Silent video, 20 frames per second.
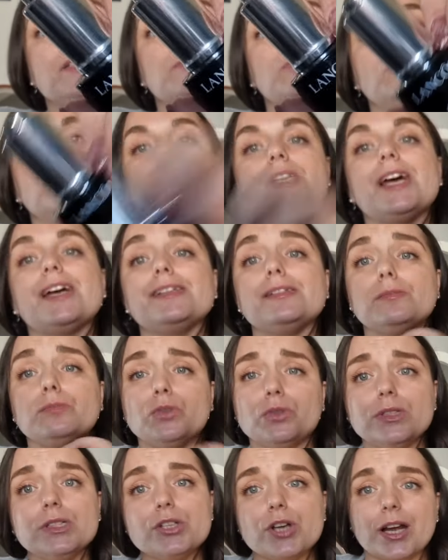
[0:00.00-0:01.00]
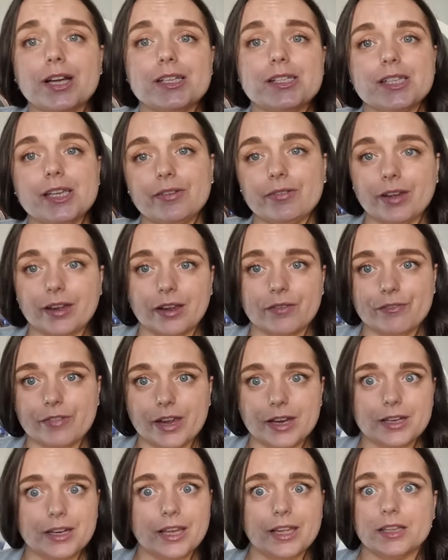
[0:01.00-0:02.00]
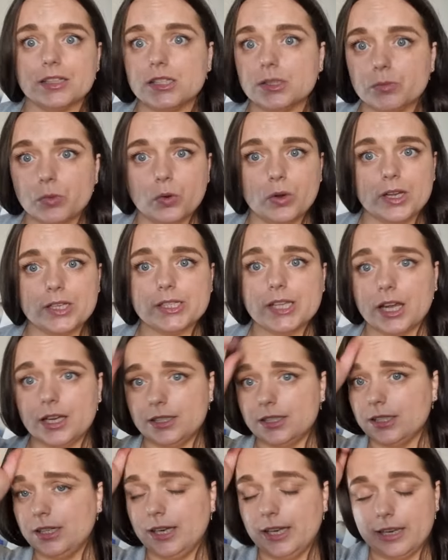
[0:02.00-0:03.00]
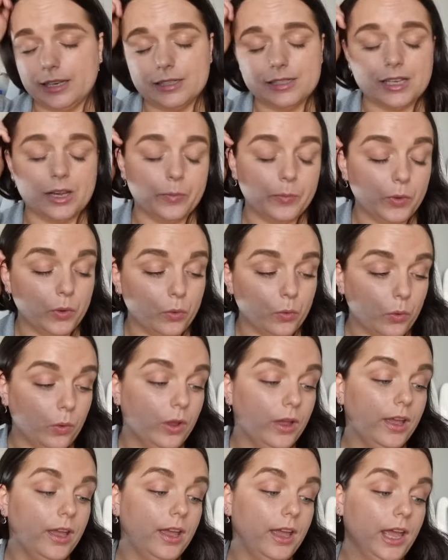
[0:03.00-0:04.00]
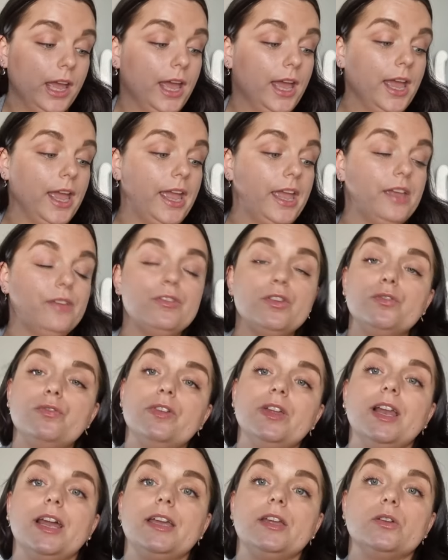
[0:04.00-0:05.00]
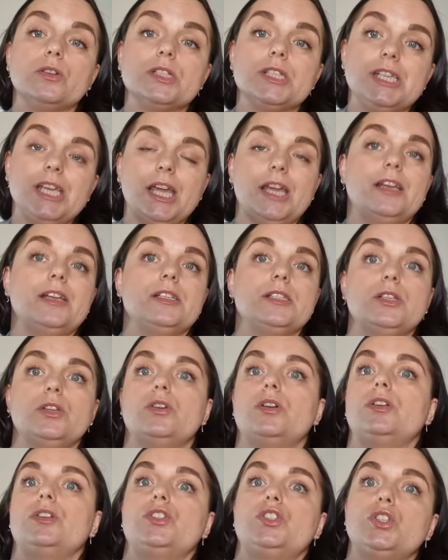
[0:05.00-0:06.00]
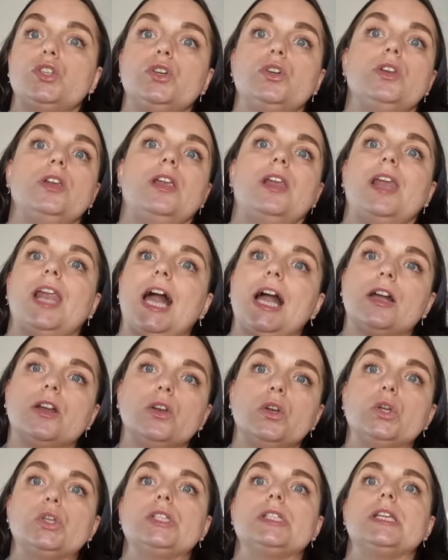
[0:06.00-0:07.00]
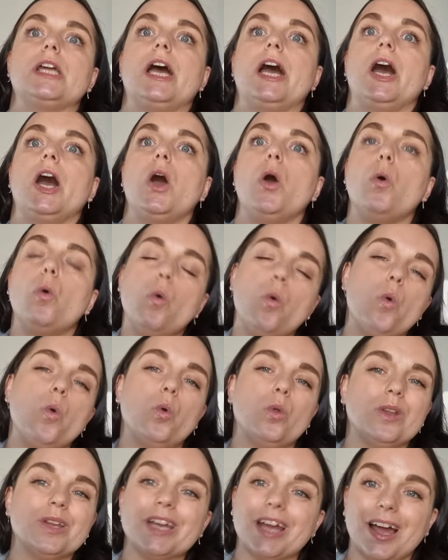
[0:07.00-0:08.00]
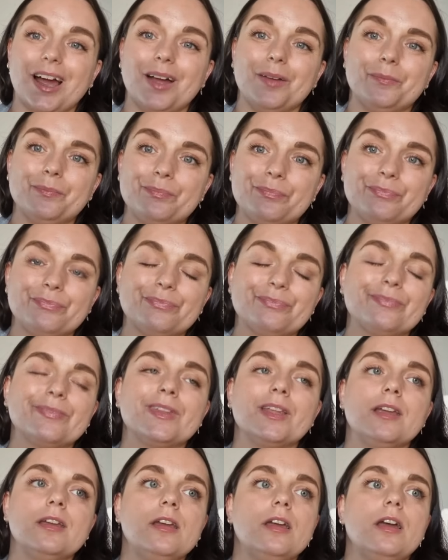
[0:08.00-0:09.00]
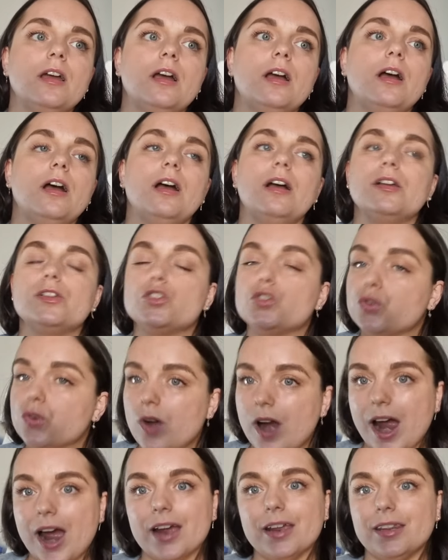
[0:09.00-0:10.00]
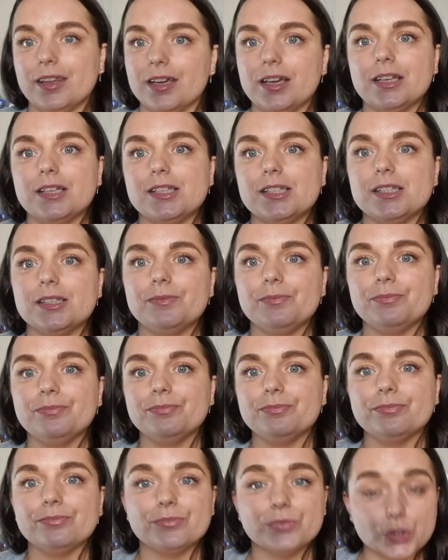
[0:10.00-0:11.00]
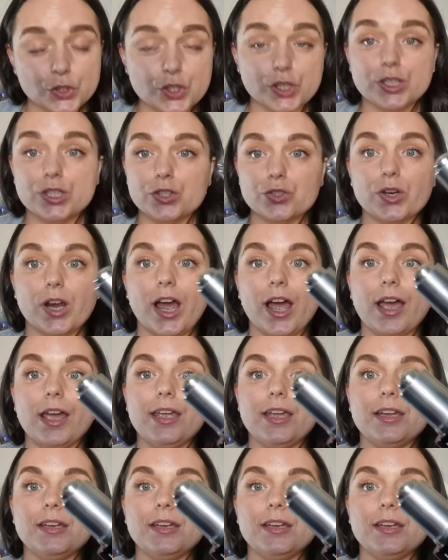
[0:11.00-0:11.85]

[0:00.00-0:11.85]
a small size, I'm going to try and see if I can find like a smaller size and link it down below. If you feel like your skin is looking dull, lackluster, older, try this. Just try